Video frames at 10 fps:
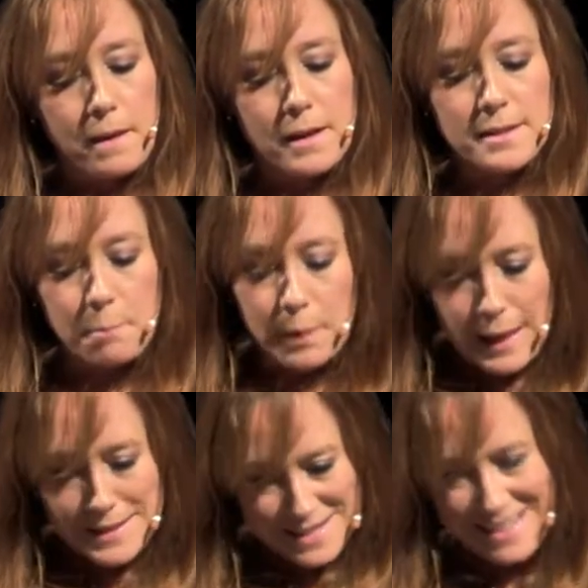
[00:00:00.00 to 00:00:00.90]
It is a
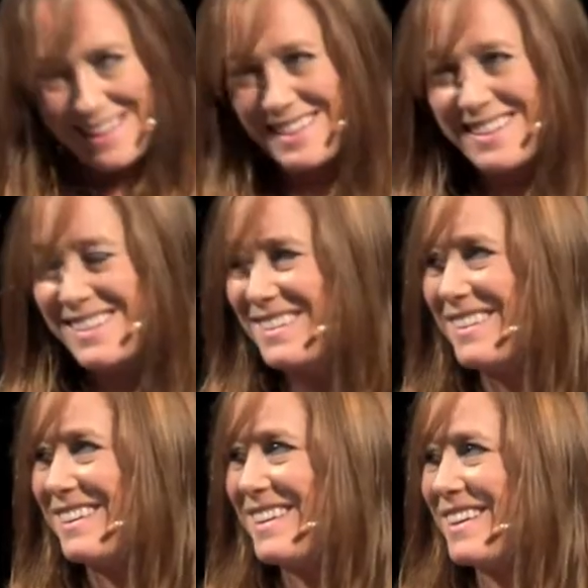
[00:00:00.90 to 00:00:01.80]
blessing.
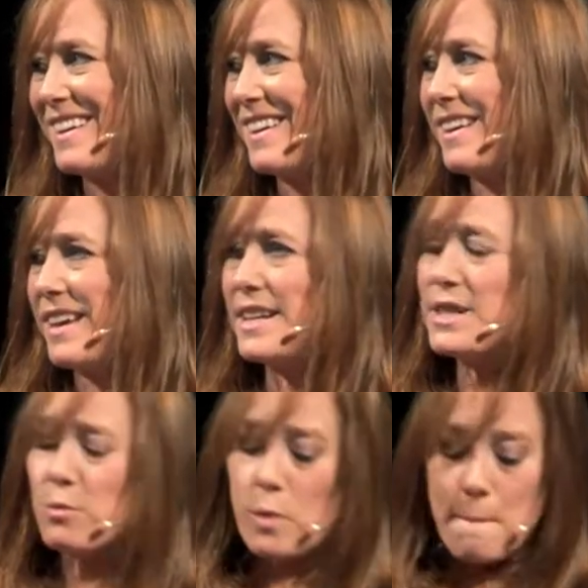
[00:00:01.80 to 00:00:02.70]
It
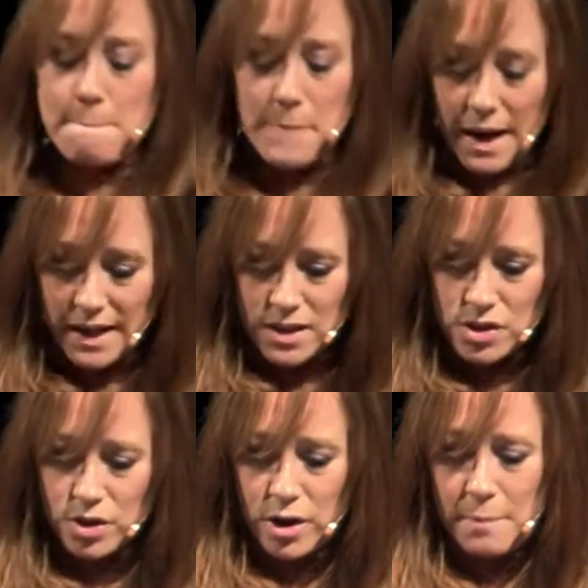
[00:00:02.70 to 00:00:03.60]
is a
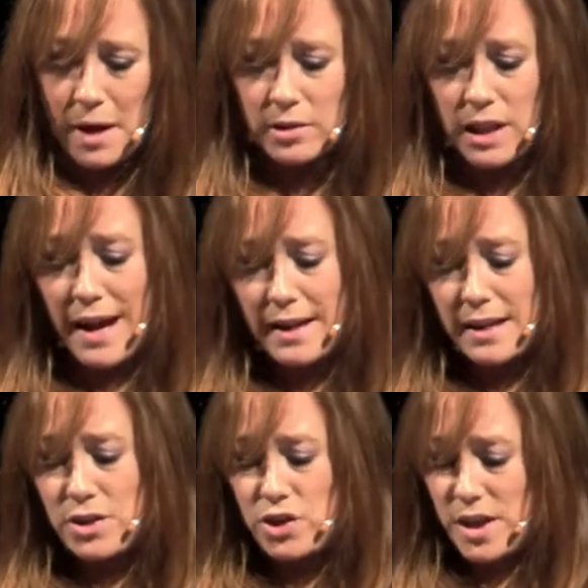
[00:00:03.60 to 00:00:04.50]
reminder about
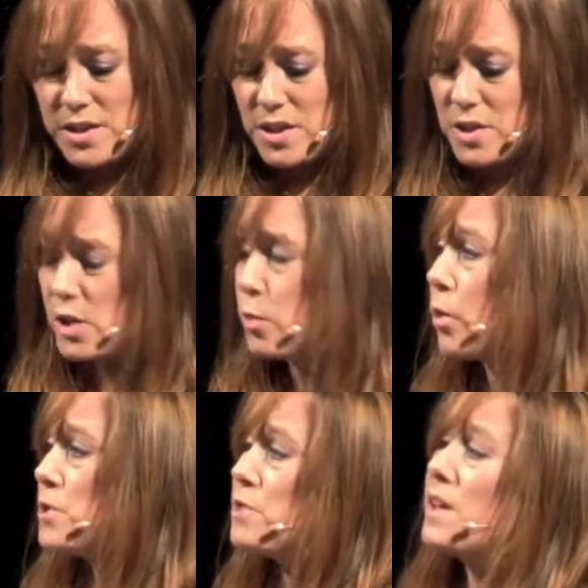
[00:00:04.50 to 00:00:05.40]
light and justice to the
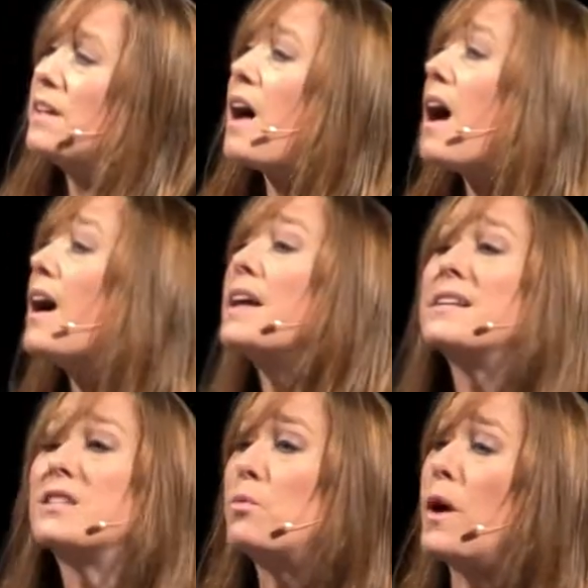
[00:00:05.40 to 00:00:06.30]
world so that God
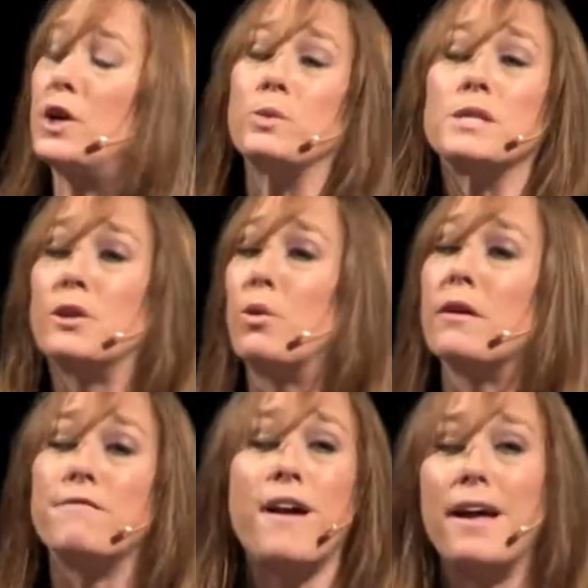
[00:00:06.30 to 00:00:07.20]
is the one who is
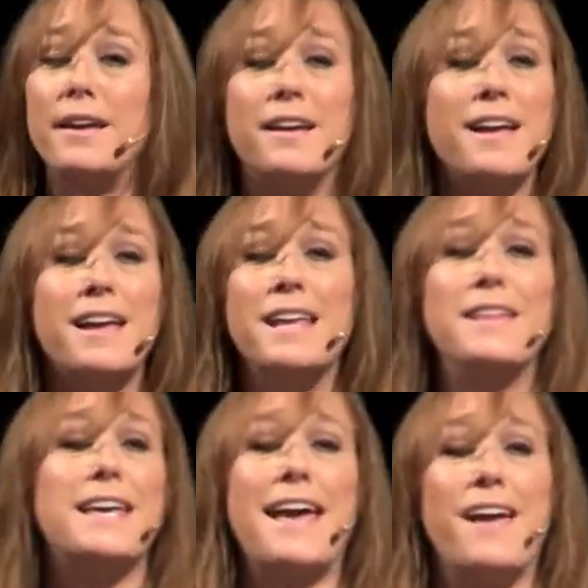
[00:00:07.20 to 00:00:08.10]
glorified
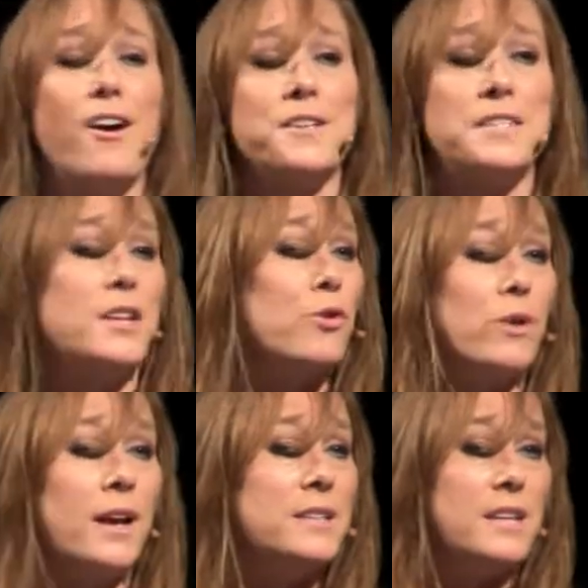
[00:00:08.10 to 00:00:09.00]
in the chaos and the
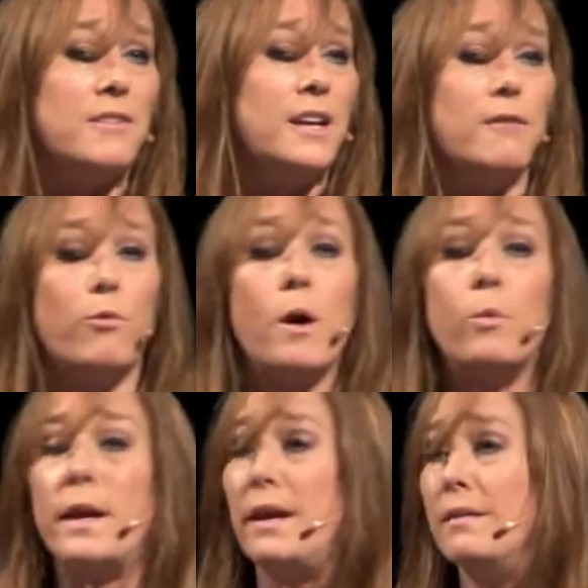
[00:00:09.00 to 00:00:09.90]
creativity of
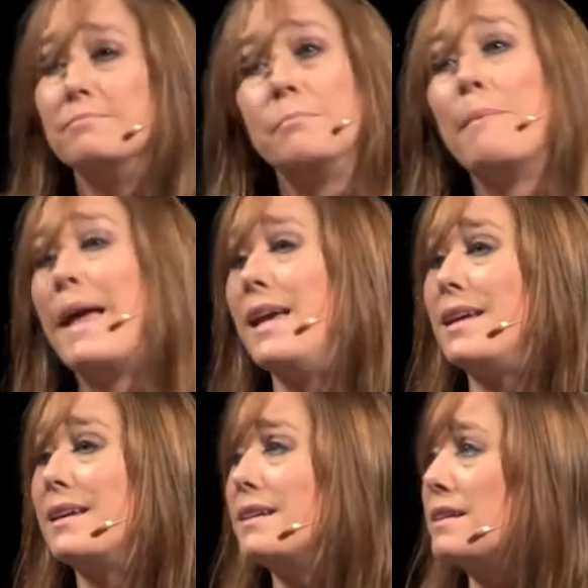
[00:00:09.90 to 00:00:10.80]
what we
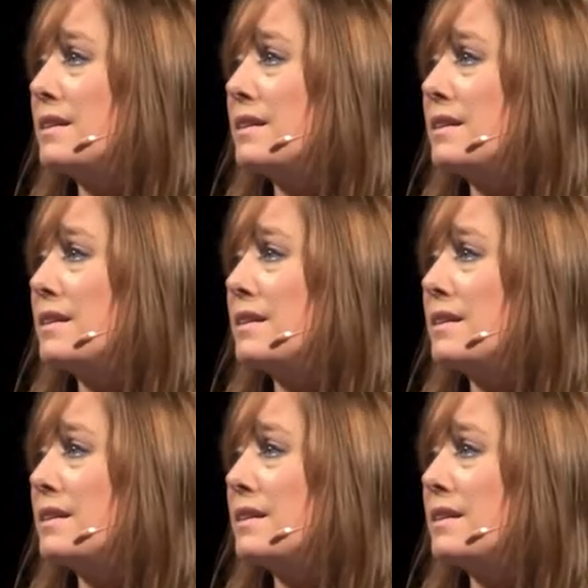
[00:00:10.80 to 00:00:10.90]
make.